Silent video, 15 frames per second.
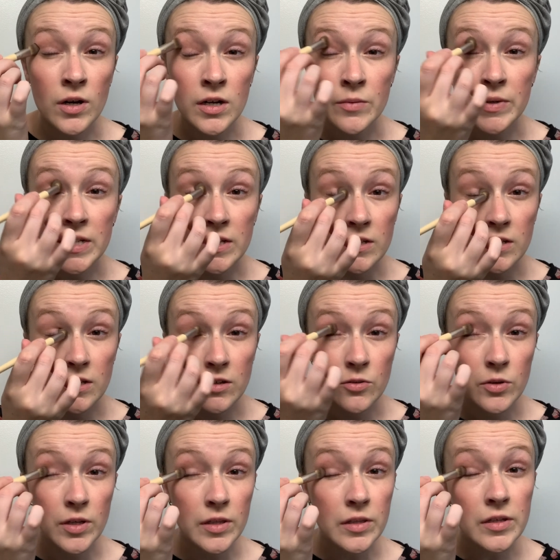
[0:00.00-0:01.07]
to be dealing
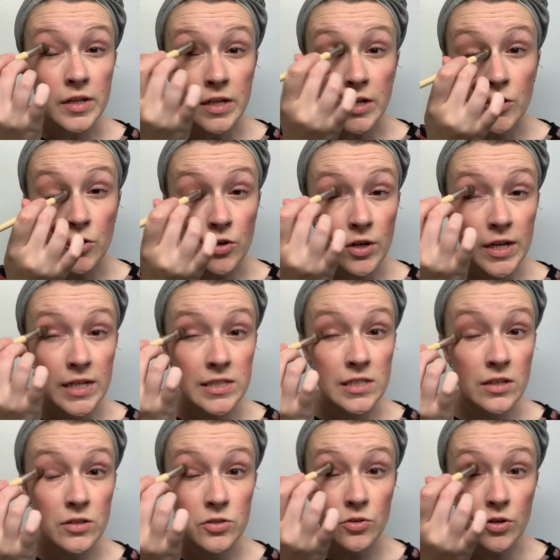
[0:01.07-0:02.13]
with any crazy
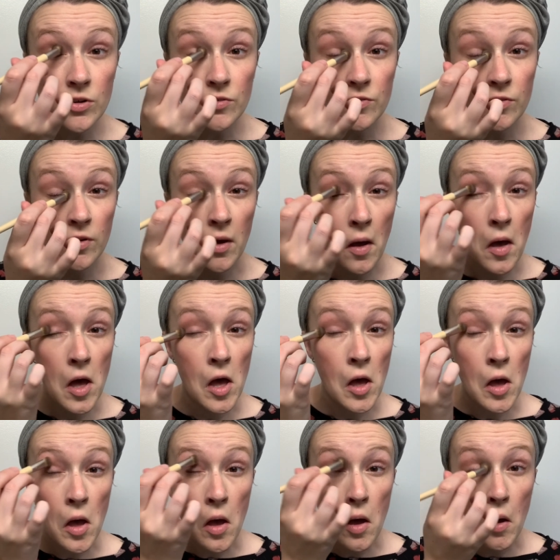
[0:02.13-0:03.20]
sort of
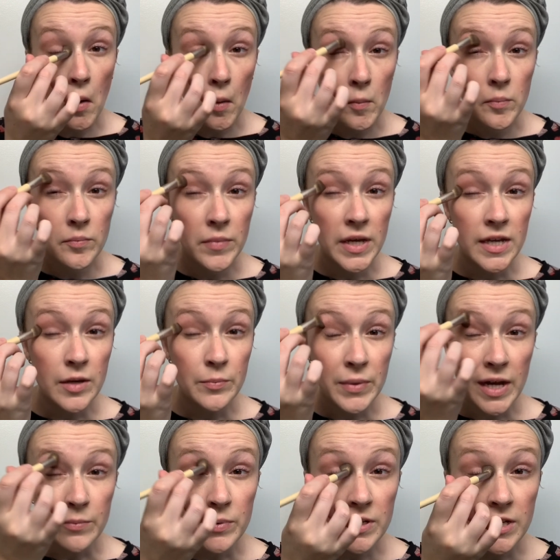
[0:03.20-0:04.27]
makeup
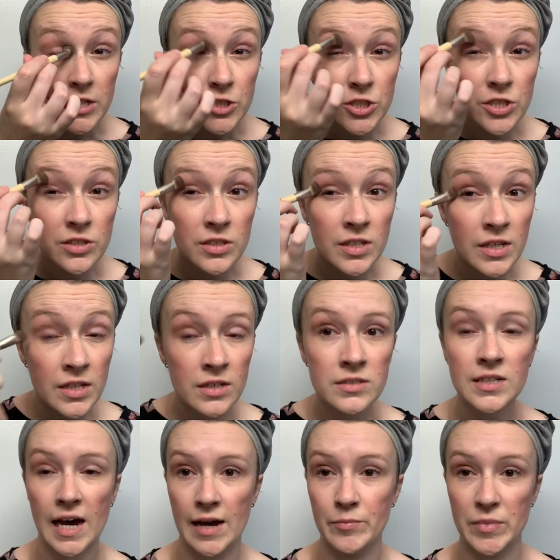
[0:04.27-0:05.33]
application things.
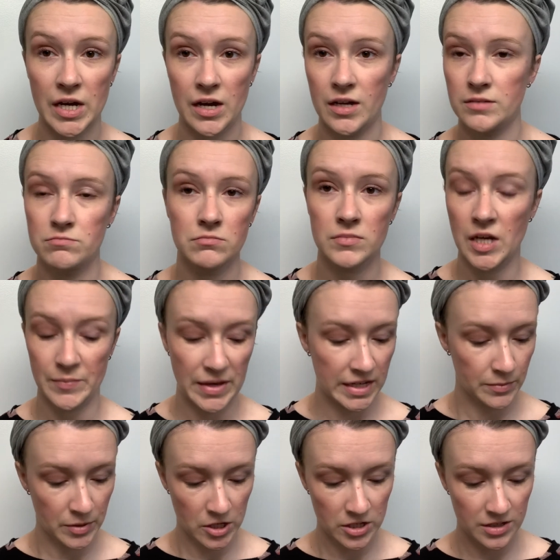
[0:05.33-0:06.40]
I'm not a makeup
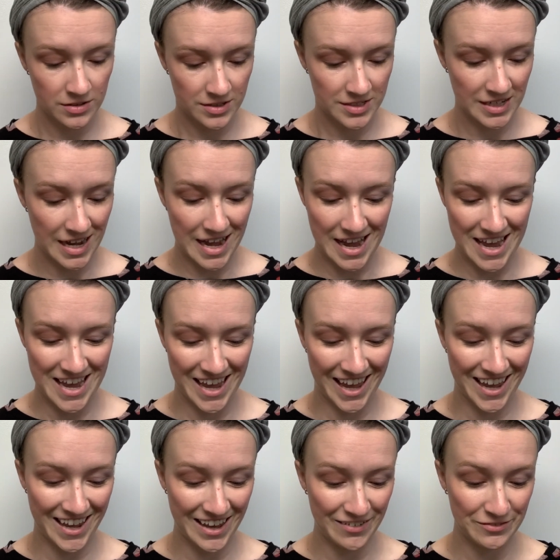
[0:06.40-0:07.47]
artist. I
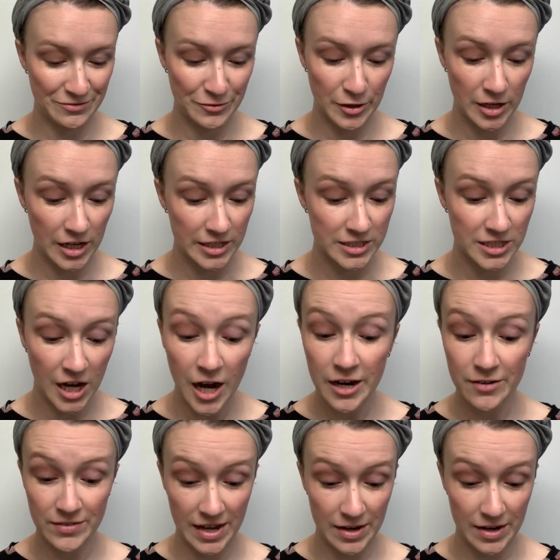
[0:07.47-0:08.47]
have a ton of